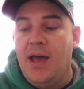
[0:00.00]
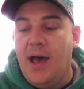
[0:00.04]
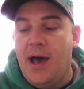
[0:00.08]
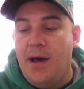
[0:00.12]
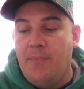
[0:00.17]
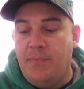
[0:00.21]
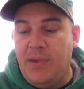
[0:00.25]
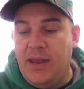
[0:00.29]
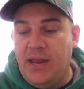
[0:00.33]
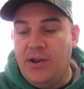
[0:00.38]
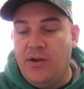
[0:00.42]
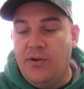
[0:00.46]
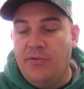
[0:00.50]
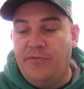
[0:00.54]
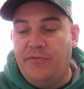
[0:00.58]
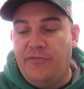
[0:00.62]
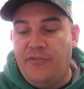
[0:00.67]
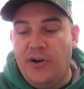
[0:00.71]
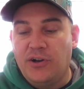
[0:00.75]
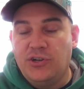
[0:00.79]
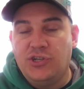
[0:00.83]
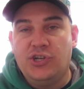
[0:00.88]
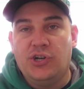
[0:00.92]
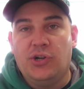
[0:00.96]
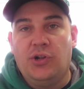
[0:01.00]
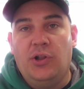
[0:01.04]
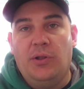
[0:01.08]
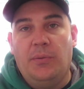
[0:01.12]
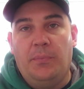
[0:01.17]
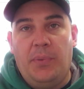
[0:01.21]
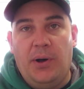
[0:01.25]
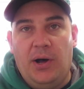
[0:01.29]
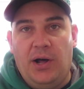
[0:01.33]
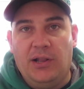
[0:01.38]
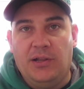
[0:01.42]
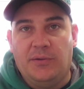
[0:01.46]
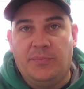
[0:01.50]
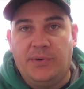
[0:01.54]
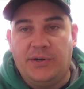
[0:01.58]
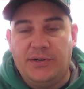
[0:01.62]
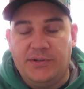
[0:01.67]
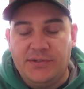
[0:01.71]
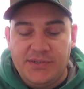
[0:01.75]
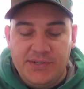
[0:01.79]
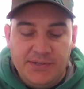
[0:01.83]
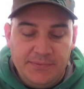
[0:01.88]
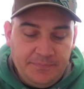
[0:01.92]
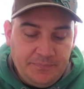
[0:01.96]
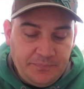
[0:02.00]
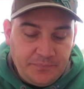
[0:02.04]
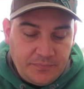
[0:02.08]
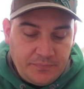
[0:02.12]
amino functional polymers.